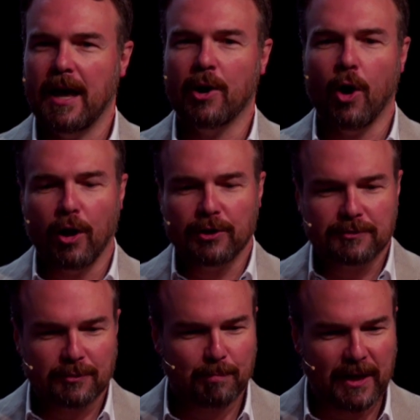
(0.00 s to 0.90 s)
And
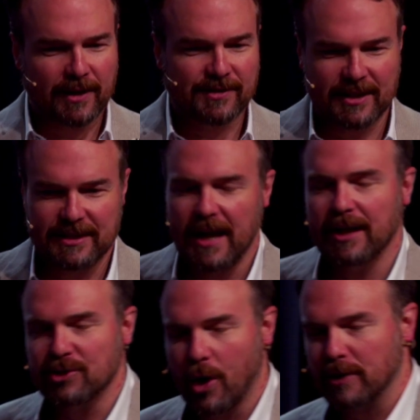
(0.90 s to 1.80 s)
all because the
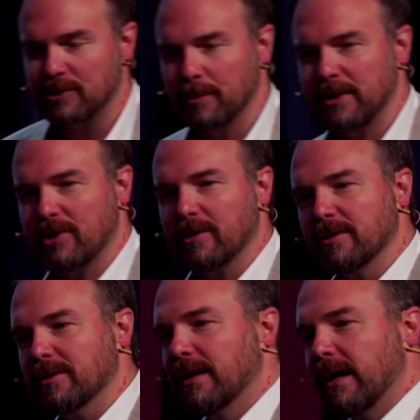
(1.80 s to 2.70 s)
data talks to each other